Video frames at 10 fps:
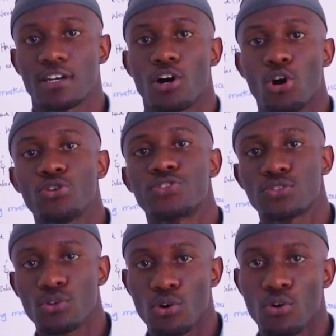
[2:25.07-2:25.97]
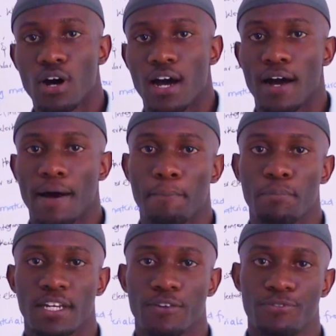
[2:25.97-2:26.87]
also
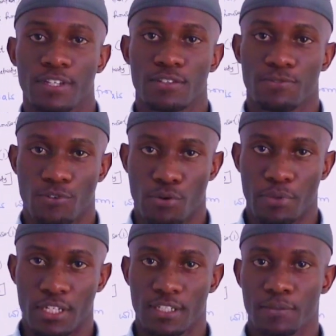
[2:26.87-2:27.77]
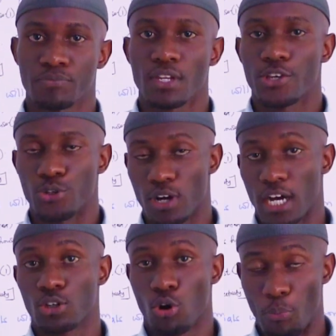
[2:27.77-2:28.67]
benefit from it. You
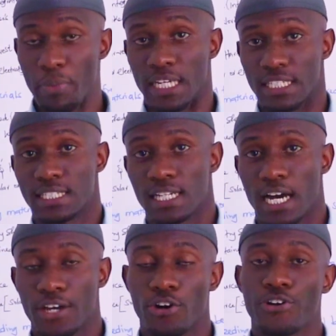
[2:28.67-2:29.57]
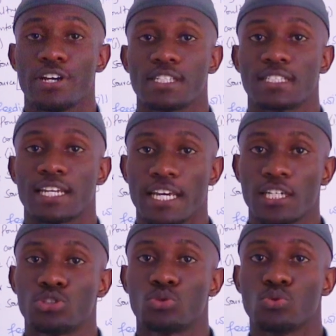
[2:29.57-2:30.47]
can comment. I always
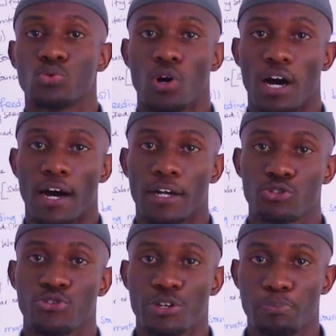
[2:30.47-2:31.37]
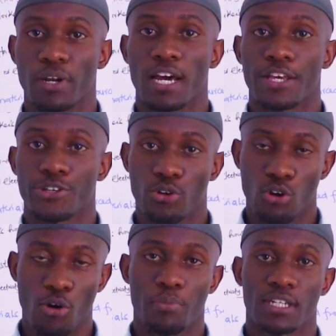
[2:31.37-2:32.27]
like to reply your
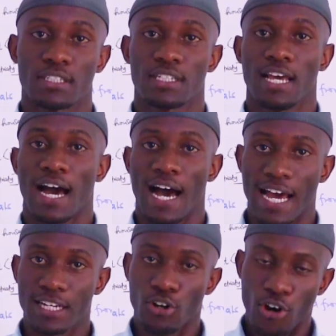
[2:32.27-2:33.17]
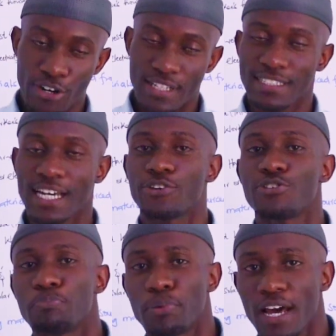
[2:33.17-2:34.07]
comments, and always I
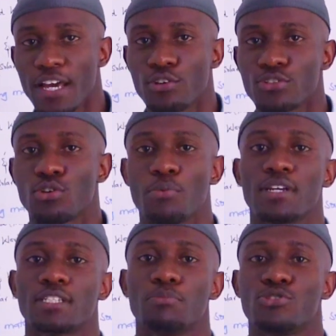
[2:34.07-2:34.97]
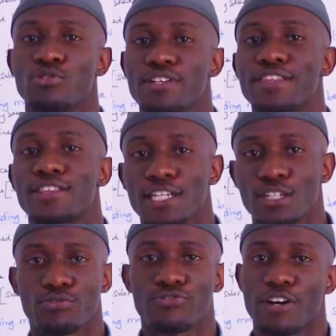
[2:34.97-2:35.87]
reply those comments between
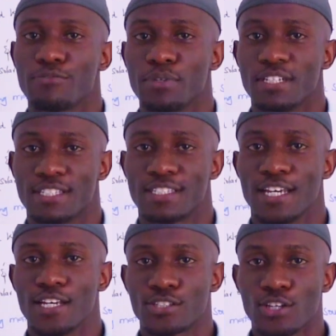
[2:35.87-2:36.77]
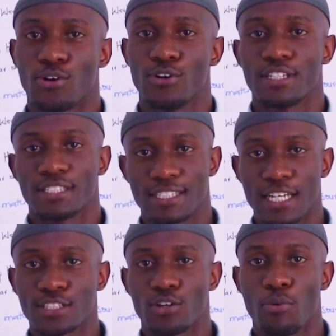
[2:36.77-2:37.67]
3 to 5 minutes. So
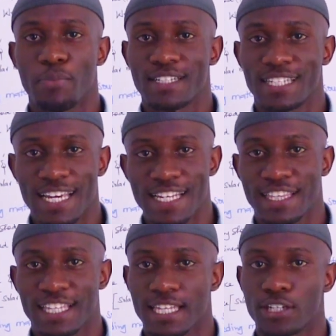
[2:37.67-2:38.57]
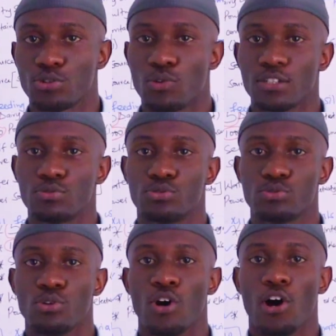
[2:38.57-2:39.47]
just comment anything that you want to do,